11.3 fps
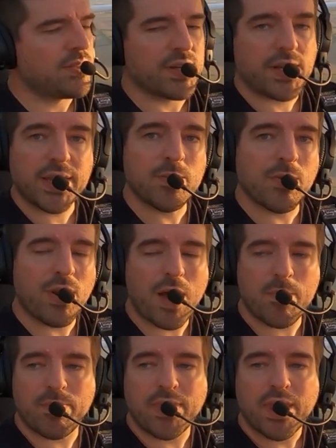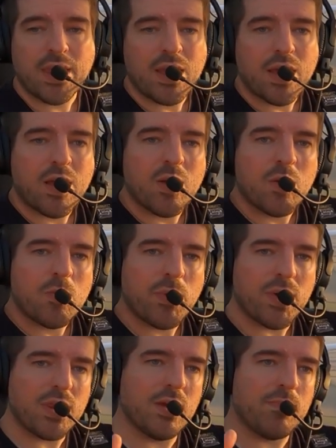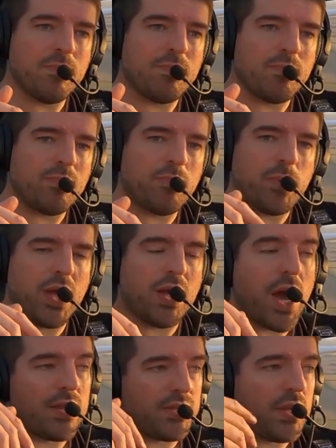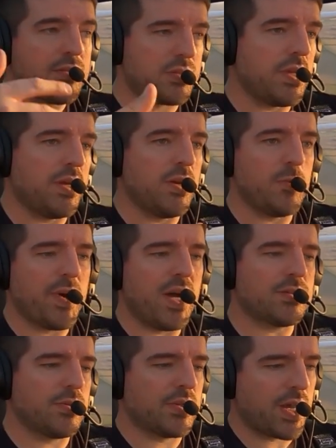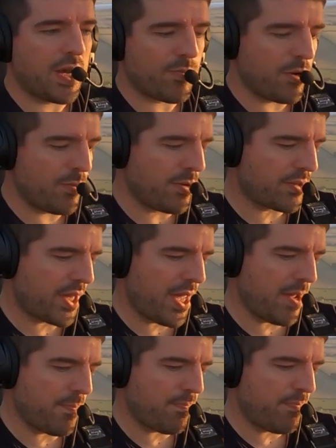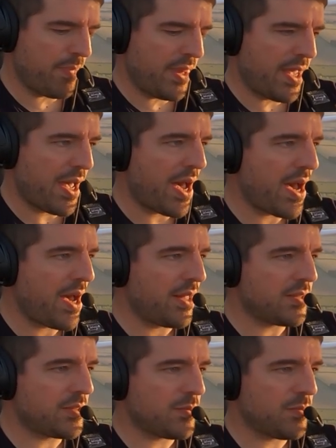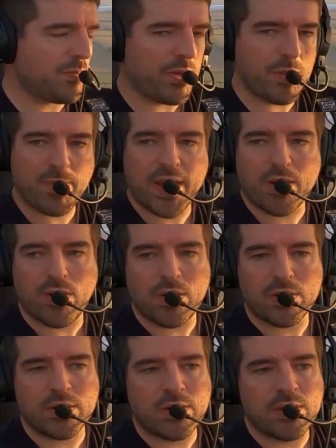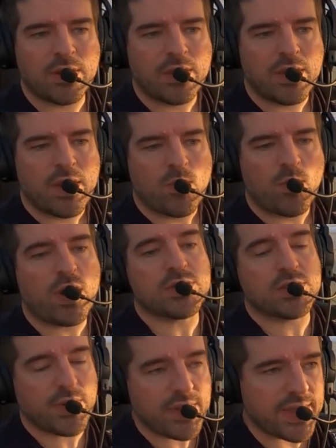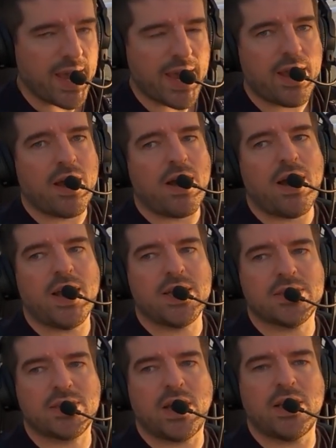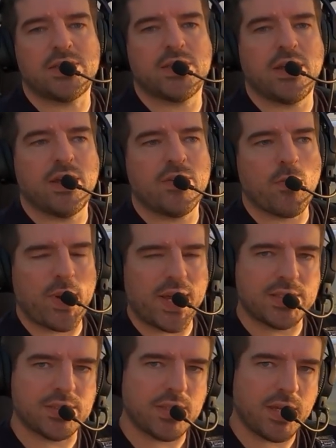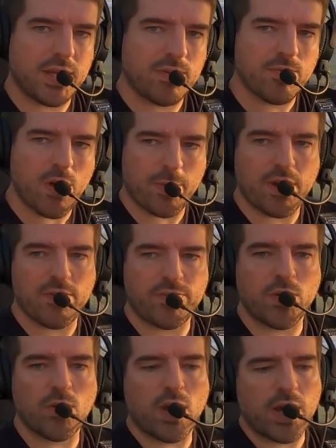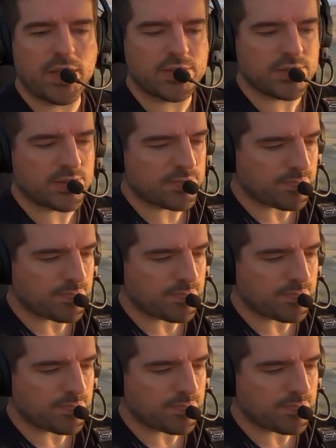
So I cleaned them all up, put the put, uh, used the new parts from the carb rebuild kit and put them back on. Whilst doing that, I decided to replace the rubber fuel lines.